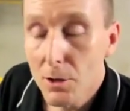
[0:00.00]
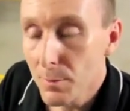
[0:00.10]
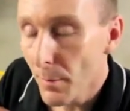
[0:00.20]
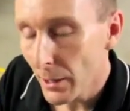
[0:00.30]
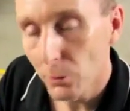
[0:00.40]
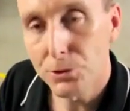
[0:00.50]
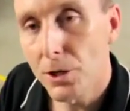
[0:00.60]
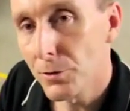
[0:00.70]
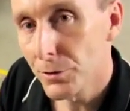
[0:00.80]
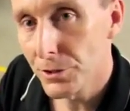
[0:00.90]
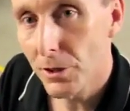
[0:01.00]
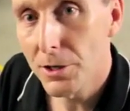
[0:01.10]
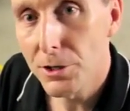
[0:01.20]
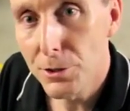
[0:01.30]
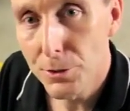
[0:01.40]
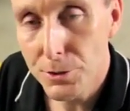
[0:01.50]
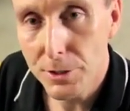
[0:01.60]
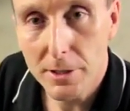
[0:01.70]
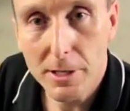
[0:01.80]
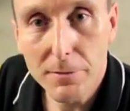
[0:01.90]
You may also decide to use
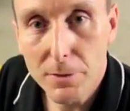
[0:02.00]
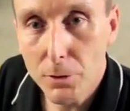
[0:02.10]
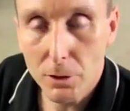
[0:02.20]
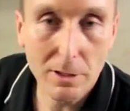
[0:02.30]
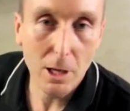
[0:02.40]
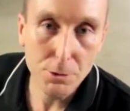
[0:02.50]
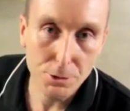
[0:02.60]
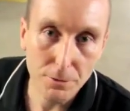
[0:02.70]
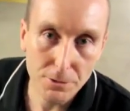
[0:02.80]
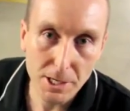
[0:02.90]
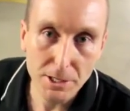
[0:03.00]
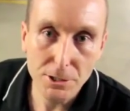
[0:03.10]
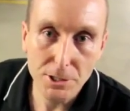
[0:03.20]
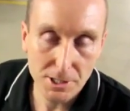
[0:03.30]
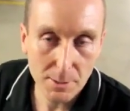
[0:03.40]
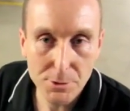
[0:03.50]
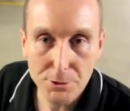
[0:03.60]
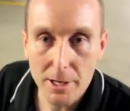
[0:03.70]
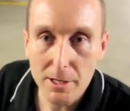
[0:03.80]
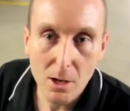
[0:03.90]
it if you've low surface energy
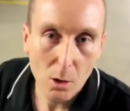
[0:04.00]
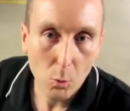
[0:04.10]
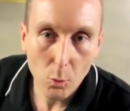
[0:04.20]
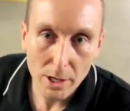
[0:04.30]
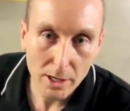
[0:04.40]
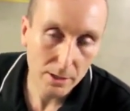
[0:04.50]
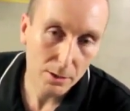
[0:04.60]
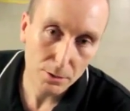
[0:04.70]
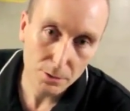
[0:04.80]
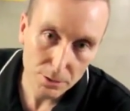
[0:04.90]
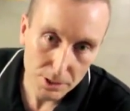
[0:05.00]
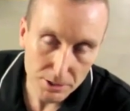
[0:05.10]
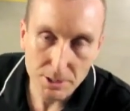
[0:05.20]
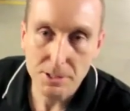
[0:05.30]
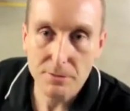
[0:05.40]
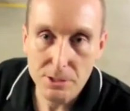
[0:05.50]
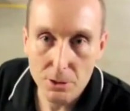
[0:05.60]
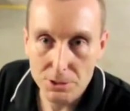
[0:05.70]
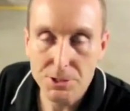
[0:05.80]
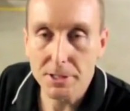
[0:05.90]
substrate where the adhesive is
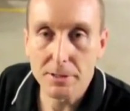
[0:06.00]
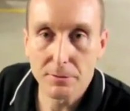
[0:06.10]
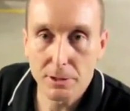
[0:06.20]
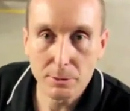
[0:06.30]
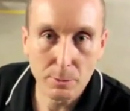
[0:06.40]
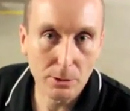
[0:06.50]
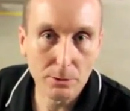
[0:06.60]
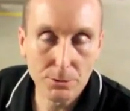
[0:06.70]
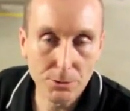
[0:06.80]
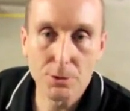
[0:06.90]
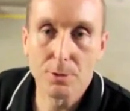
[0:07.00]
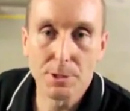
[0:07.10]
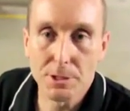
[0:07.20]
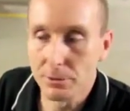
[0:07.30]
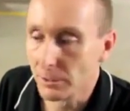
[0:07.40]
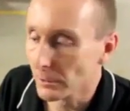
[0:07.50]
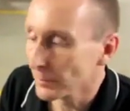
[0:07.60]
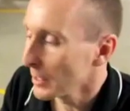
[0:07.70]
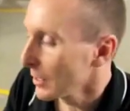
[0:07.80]
not sticking very well to the material.